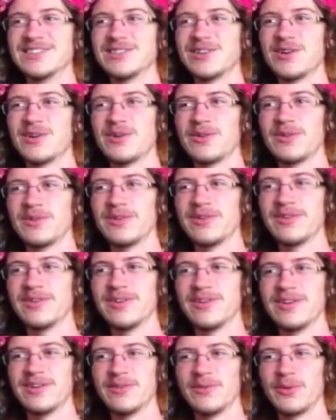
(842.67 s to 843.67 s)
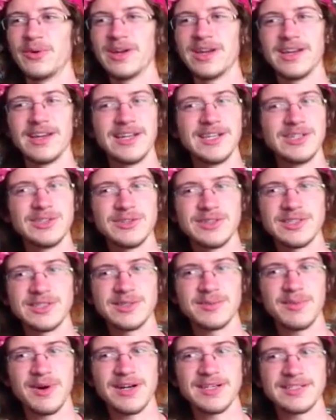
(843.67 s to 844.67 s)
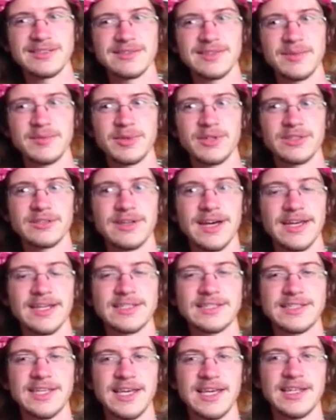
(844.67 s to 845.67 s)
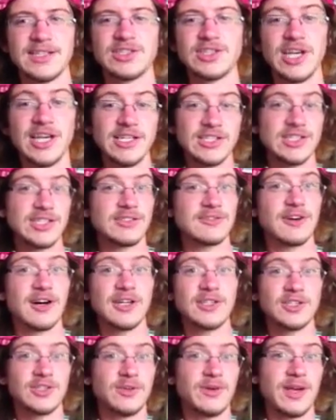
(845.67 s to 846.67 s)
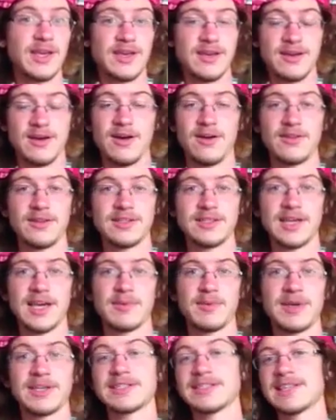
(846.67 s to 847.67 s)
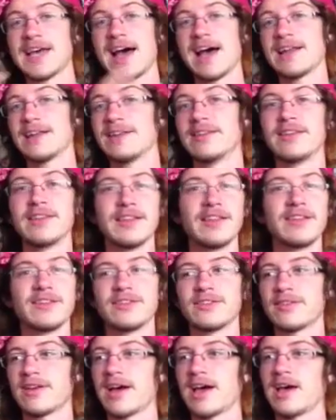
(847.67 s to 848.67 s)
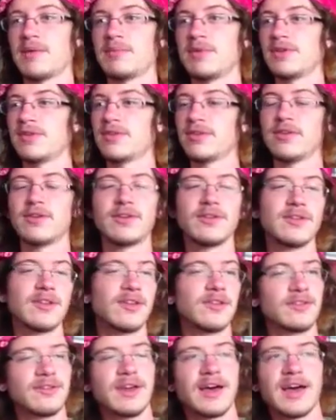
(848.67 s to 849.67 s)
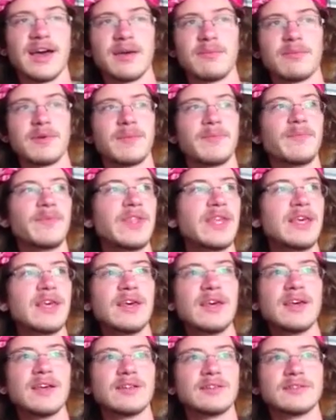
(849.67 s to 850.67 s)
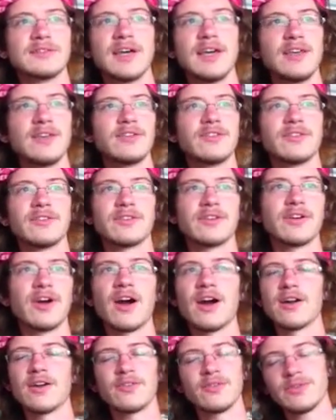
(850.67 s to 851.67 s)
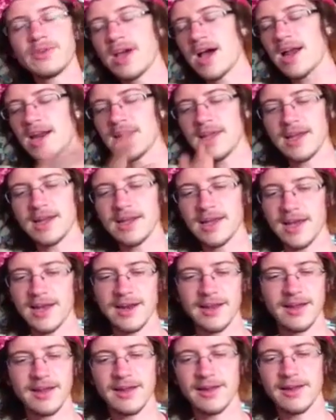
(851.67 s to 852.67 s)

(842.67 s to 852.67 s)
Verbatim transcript: so what an interest to Mars and Libra, like, say, changing lingerie all the time. Like satin this time and silk this time and lace and garters, yada, yada, yada.